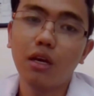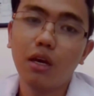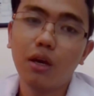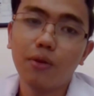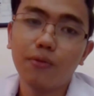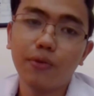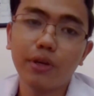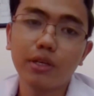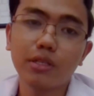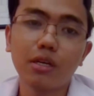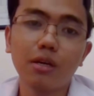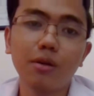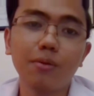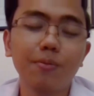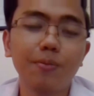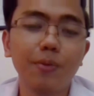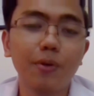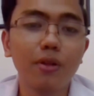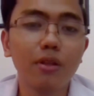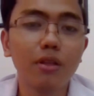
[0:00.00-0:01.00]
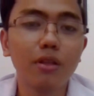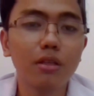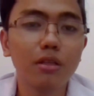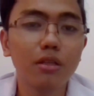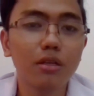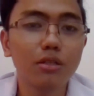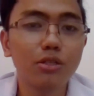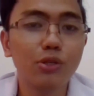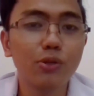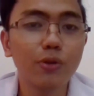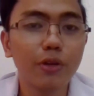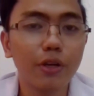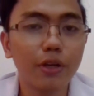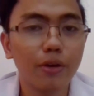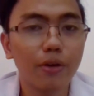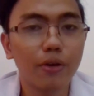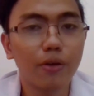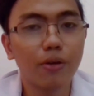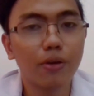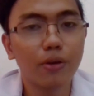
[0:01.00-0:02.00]
for example, sugar
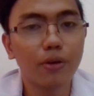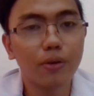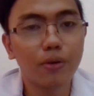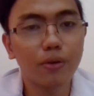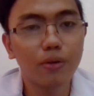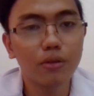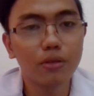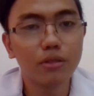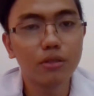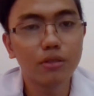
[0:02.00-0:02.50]
or cold,